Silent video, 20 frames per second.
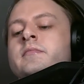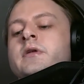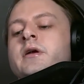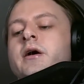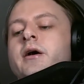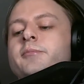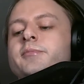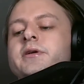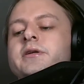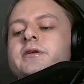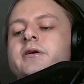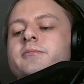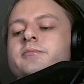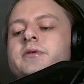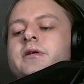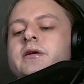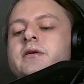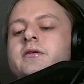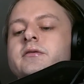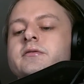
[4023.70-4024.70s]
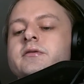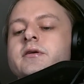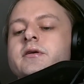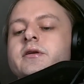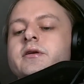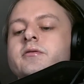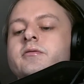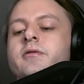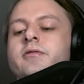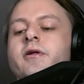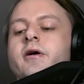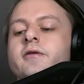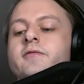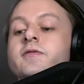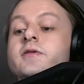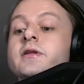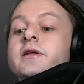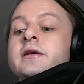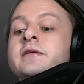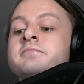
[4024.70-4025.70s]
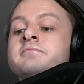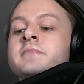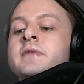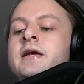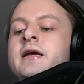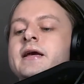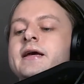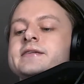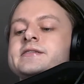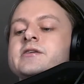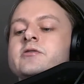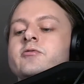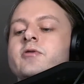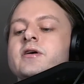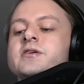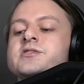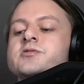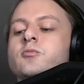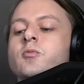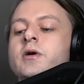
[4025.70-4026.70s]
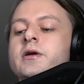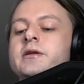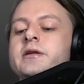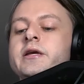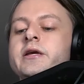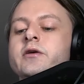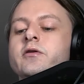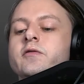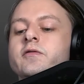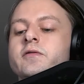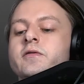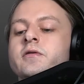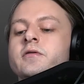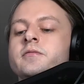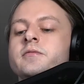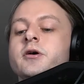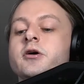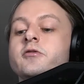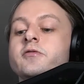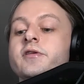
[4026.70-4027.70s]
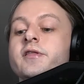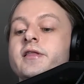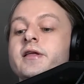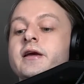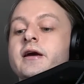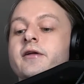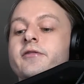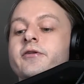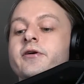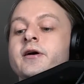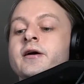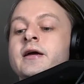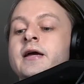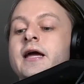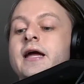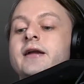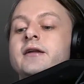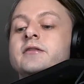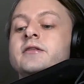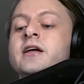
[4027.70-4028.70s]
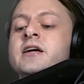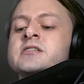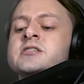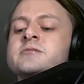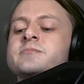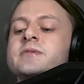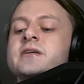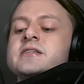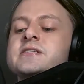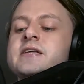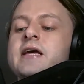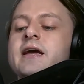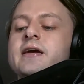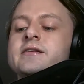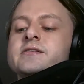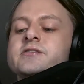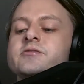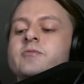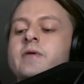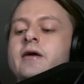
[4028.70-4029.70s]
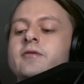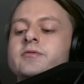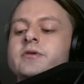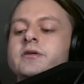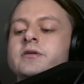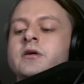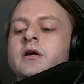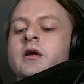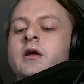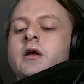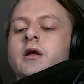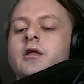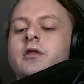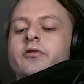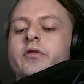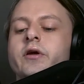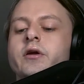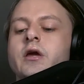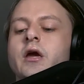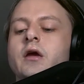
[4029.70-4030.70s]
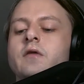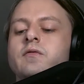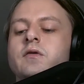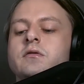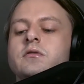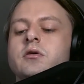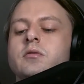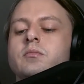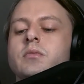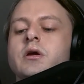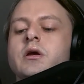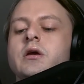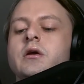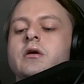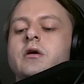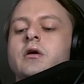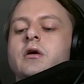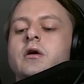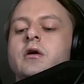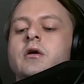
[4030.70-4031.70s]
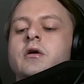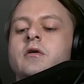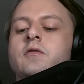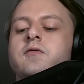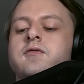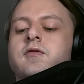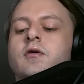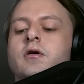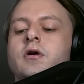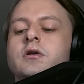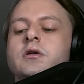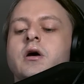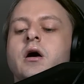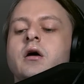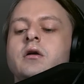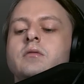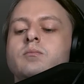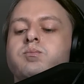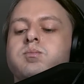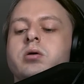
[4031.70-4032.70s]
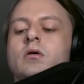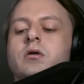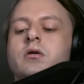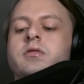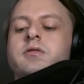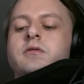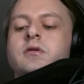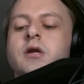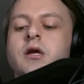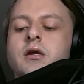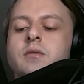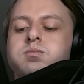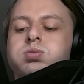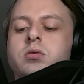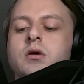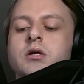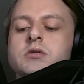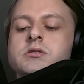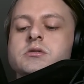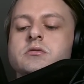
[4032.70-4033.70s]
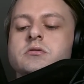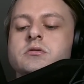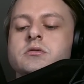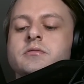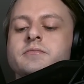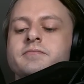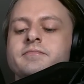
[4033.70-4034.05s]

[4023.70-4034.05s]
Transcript: Humpty Dumpty continued thoughtfully, as he crossed one knee over the other and clasped his hands round it. They gave it to me for an unbirthday present.